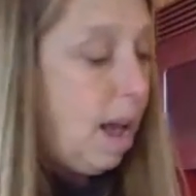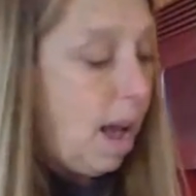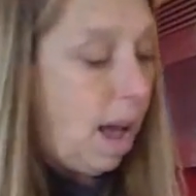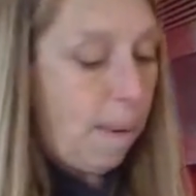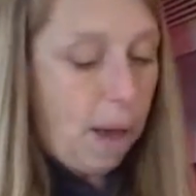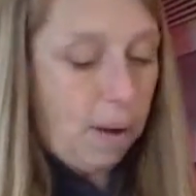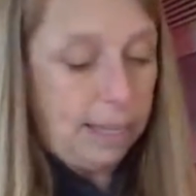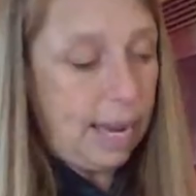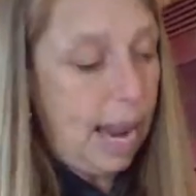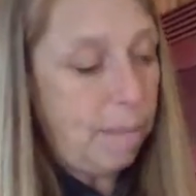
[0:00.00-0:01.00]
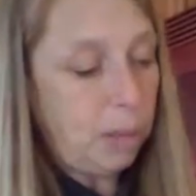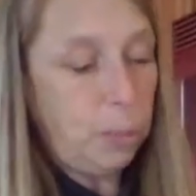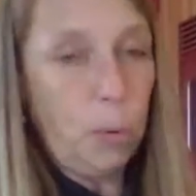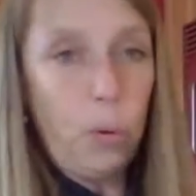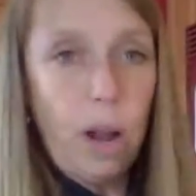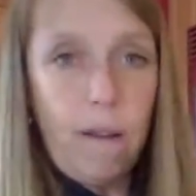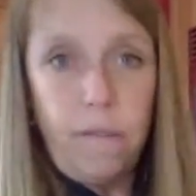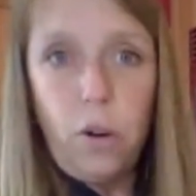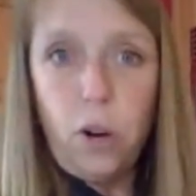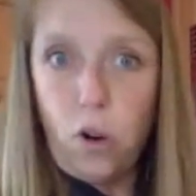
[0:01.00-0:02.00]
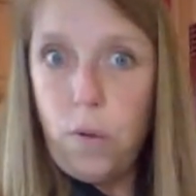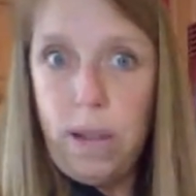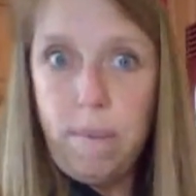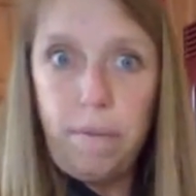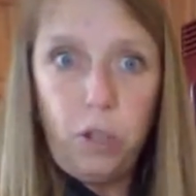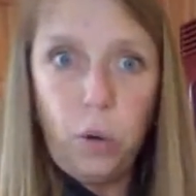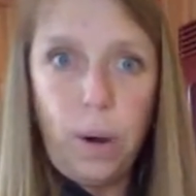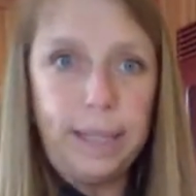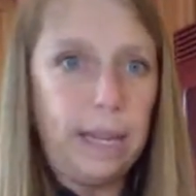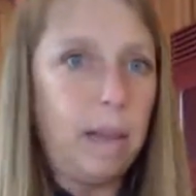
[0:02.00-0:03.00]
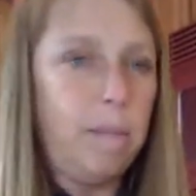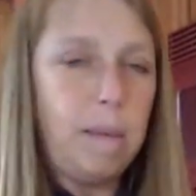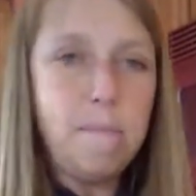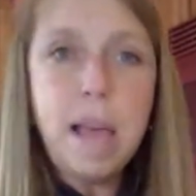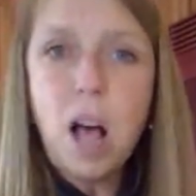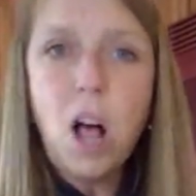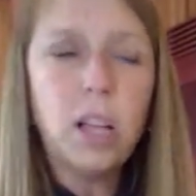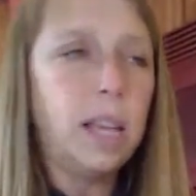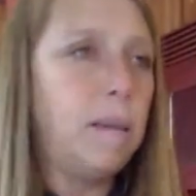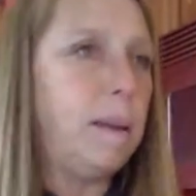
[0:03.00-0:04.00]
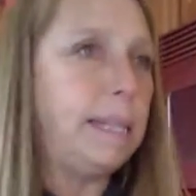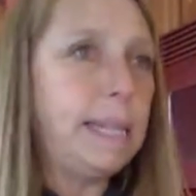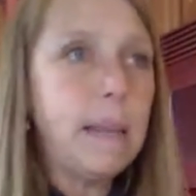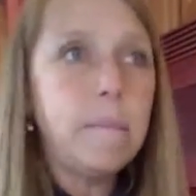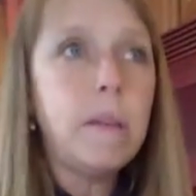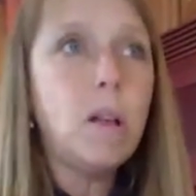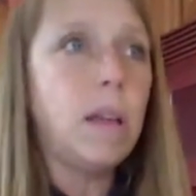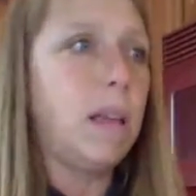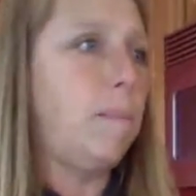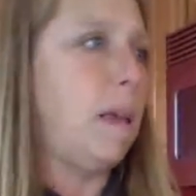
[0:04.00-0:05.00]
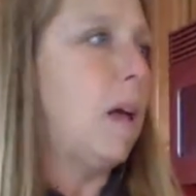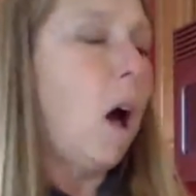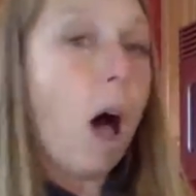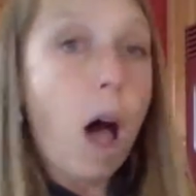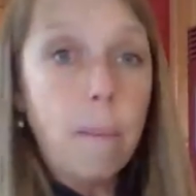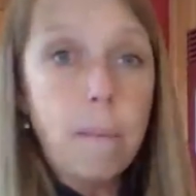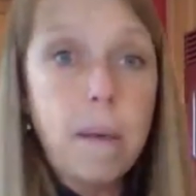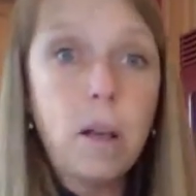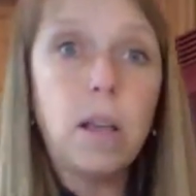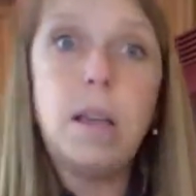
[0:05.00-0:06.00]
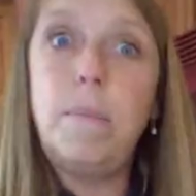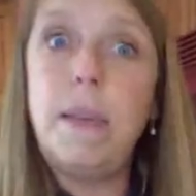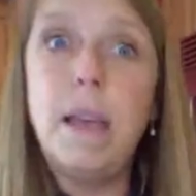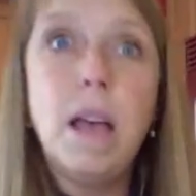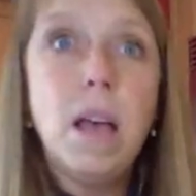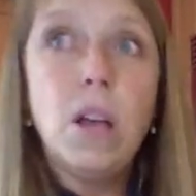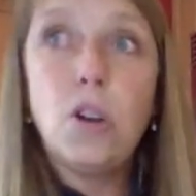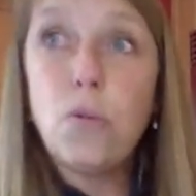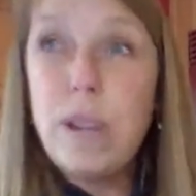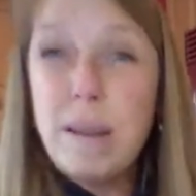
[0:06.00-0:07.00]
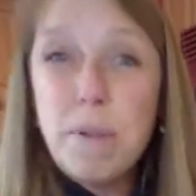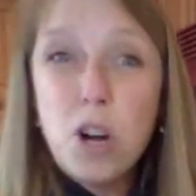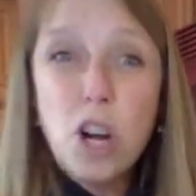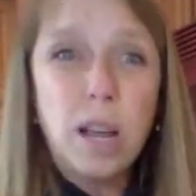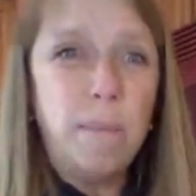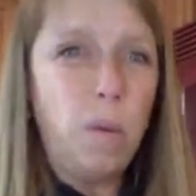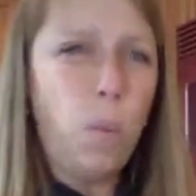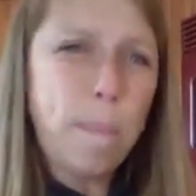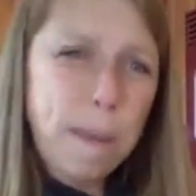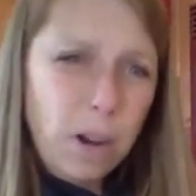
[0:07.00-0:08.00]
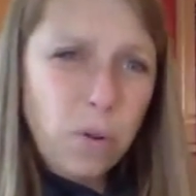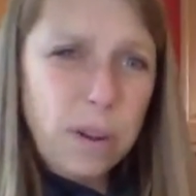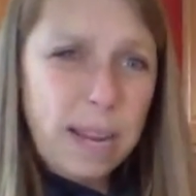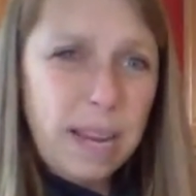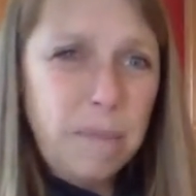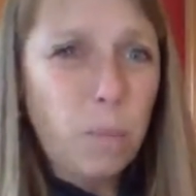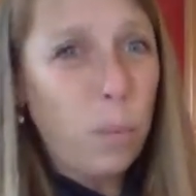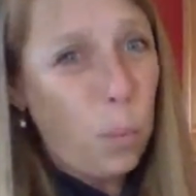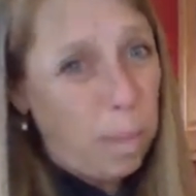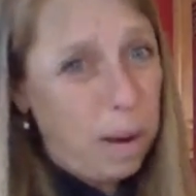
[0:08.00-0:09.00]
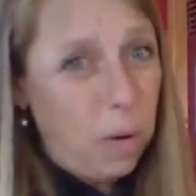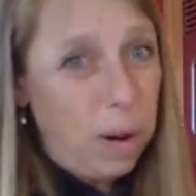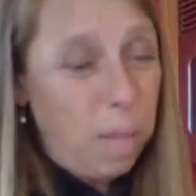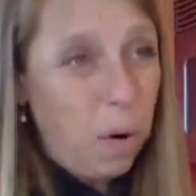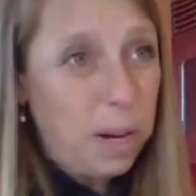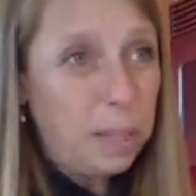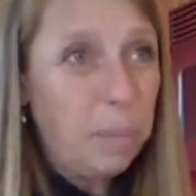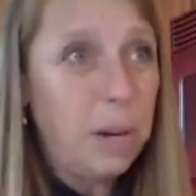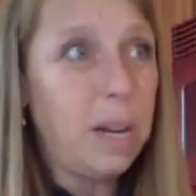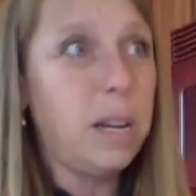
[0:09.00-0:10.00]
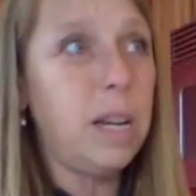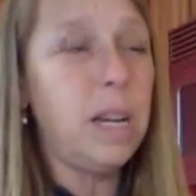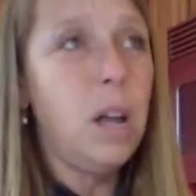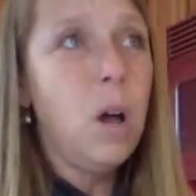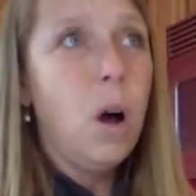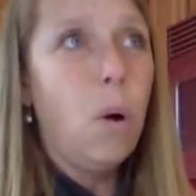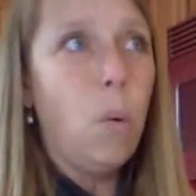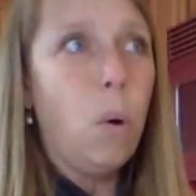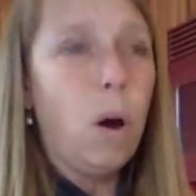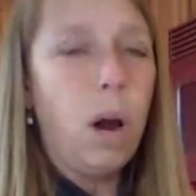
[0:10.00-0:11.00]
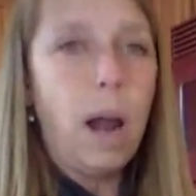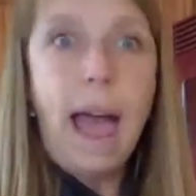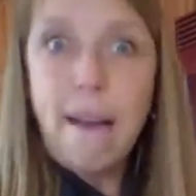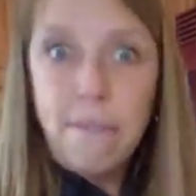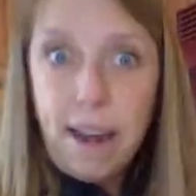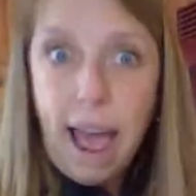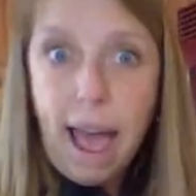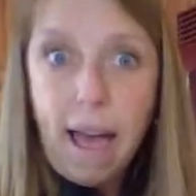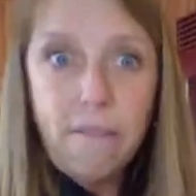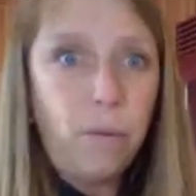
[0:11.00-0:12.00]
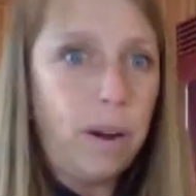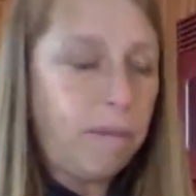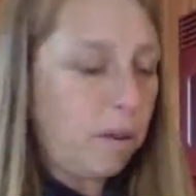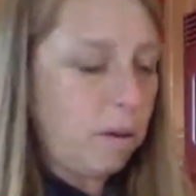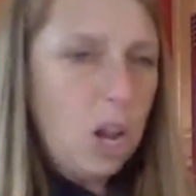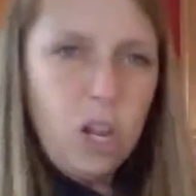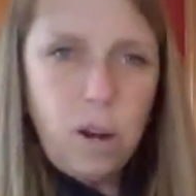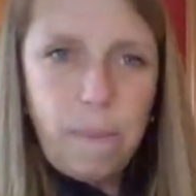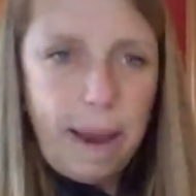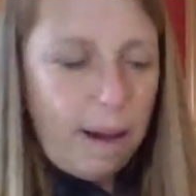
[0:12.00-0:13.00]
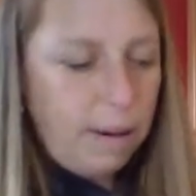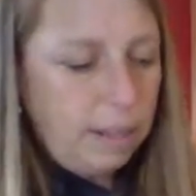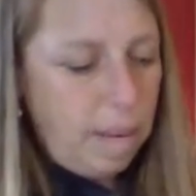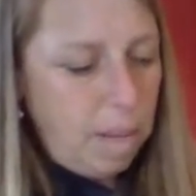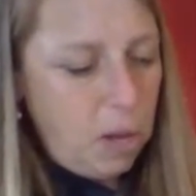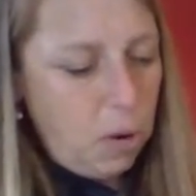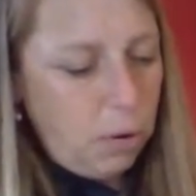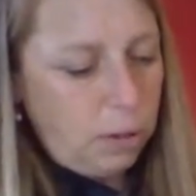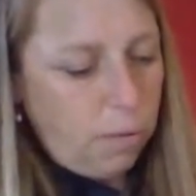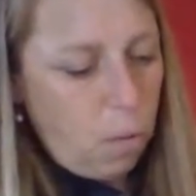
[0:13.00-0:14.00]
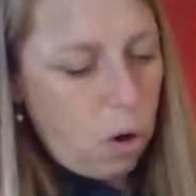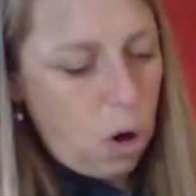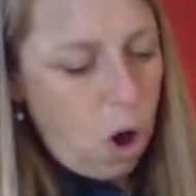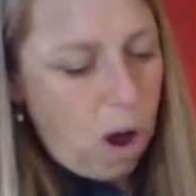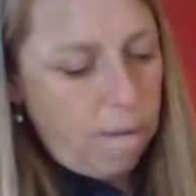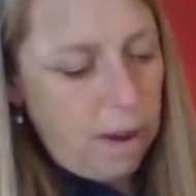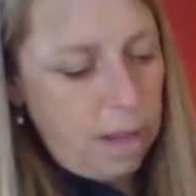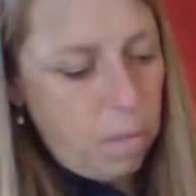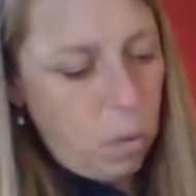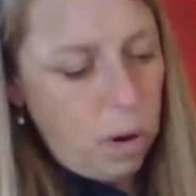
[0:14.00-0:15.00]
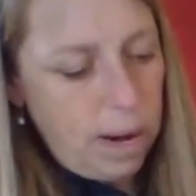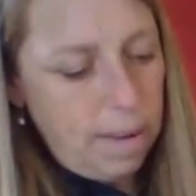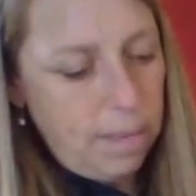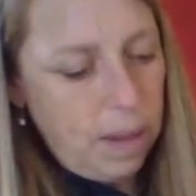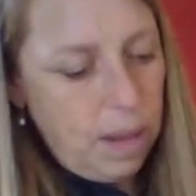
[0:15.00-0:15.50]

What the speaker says: about a tablespoon of your cream of choice. It could be milk, it could be skim milk, it could be almond milk, it could be creamer, it could be whipping cream. Whipping cream works pretty good, or half and half, whatever your parents maybe use for coffee in the morning.